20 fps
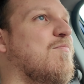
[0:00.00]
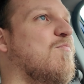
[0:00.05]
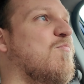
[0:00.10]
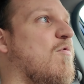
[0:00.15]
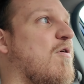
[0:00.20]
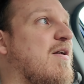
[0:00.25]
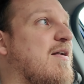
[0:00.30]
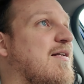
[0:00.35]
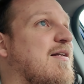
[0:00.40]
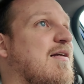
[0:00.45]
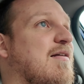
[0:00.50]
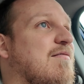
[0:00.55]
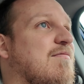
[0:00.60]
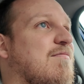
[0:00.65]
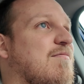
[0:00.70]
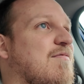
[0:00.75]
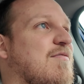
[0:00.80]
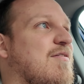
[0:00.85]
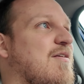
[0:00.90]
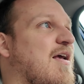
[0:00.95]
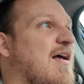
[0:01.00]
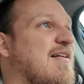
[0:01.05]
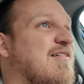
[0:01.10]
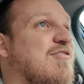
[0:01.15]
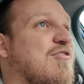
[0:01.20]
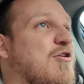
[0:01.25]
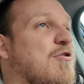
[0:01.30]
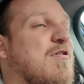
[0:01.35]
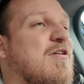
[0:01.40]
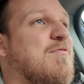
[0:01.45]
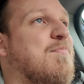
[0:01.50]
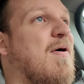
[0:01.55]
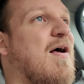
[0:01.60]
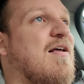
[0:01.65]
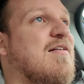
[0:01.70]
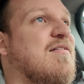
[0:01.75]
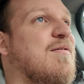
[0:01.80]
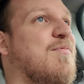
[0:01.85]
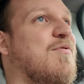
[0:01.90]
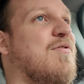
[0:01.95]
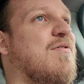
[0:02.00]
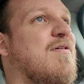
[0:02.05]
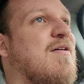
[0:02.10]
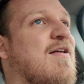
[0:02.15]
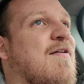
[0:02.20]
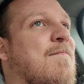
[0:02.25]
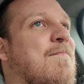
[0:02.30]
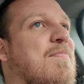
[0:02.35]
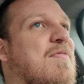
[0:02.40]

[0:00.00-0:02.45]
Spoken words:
wanted it as soon as possible.